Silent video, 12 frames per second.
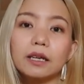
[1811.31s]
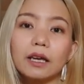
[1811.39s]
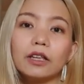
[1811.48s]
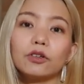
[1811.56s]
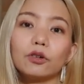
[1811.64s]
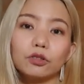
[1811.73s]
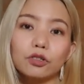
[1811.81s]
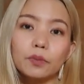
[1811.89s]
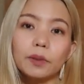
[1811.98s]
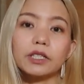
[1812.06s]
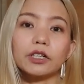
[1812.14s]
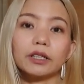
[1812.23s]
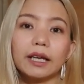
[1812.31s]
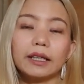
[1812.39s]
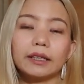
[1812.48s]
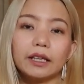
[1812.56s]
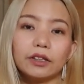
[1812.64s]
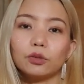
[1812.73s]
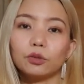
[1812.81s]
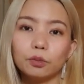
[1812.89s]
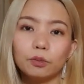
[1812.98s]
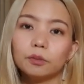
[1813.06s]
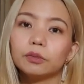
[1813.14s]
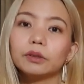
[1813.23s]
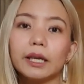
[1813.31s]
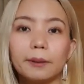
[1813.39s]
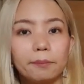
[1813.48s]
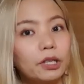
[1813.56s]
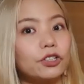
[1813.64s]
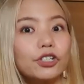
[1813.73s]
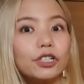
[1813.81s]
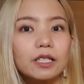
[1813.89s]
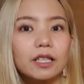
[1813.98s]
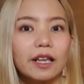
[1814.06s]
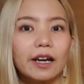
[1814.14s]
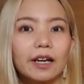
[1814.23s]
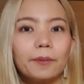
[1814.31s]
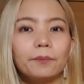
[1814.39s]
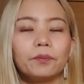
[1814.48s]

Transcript: and go to Switzerland and take pictures there.